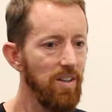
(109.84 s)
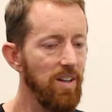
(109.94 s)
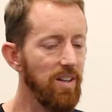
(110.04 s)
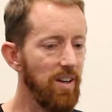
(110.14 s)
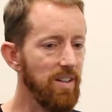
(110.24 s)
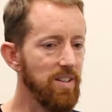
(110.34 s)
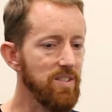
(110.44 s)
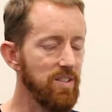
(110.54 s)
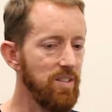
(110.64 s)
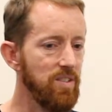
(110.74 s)
Yeah, I
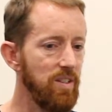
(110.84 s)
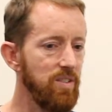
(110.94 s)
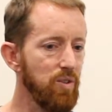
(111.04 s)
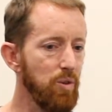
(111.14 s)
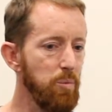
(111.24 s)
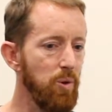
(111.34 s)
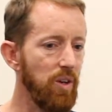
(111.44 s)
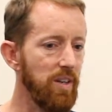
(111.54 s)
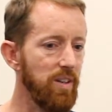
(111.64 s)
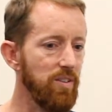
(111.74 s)
guess it's a good
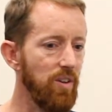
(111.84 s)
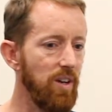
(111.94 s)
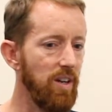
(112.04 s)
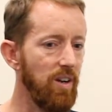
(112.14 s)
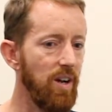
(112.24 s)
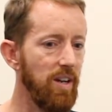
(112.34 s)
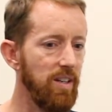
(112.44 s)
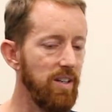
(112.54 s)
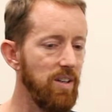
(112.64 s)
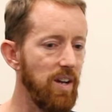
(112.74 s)
point. I guess
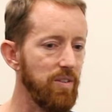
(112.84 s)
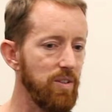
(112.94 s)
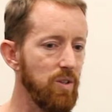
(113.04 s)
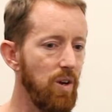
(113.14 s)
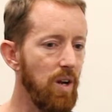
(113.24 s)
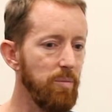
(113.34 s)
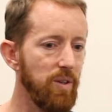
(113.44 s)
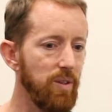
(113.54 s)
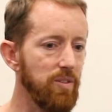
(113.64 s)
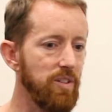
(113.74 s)
I at the time
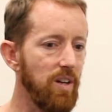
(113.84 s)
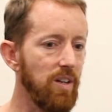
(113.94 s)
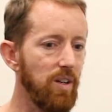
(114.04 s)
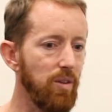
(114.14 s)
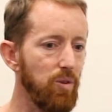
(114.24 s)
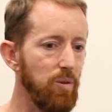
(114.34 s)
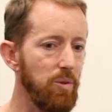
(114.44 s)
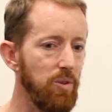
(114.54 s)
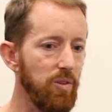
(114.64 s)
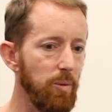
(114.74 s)
when I was young, I thought,
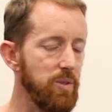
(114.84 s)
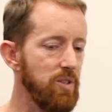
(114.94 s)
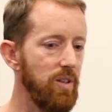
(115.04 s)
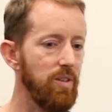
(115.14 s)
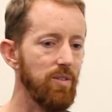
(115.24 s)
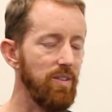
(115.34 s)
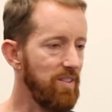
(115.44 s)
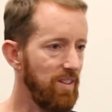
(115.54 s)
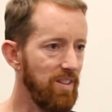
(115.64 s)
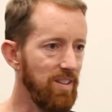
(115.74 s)
well, the opportunities are in
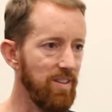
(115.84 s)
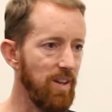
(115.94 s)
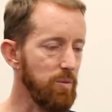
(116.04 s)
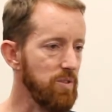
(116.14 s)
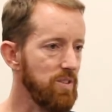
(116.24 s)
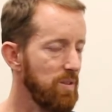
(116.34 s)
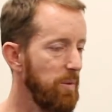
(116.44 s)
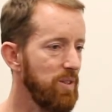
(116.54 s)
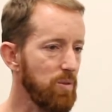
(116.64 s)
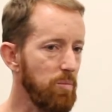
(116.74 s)
Sydney, and that was just the mental